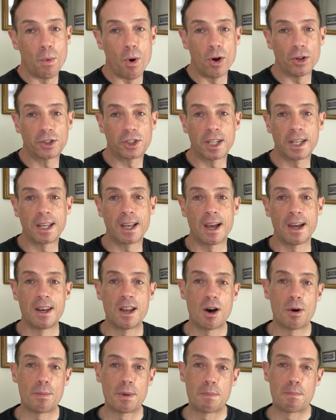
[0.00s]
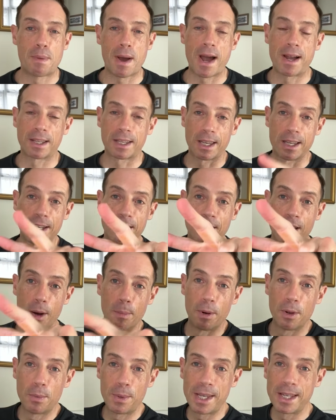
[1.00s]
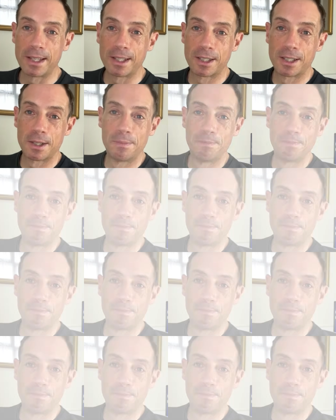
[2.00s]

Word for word: watching and I'll be back in a couple of weeks.